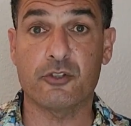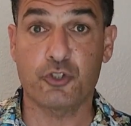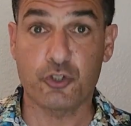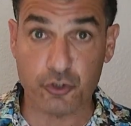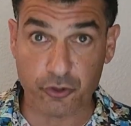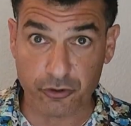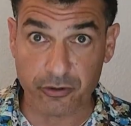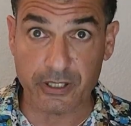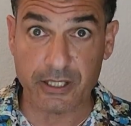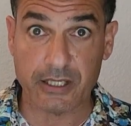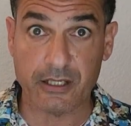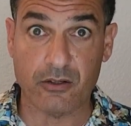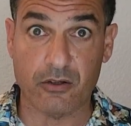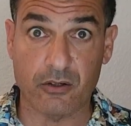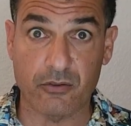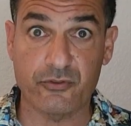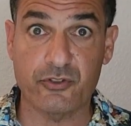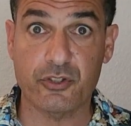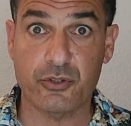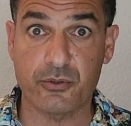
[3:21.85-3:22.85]
journey
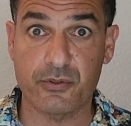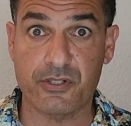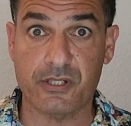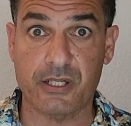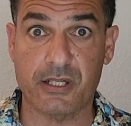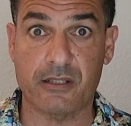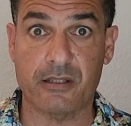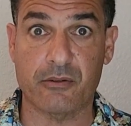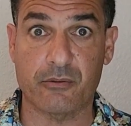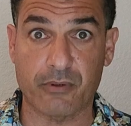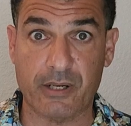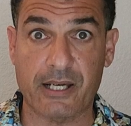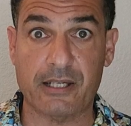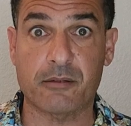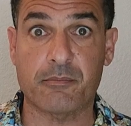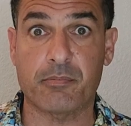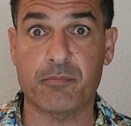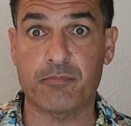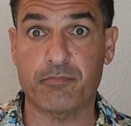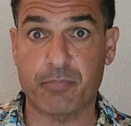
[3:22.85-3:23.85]
of choosing the
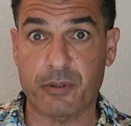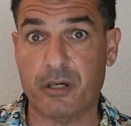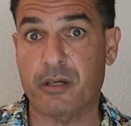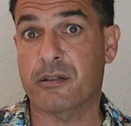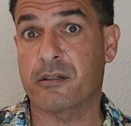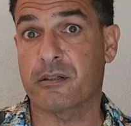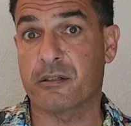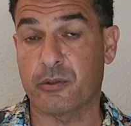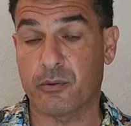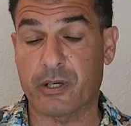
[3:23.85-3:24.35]
right partner,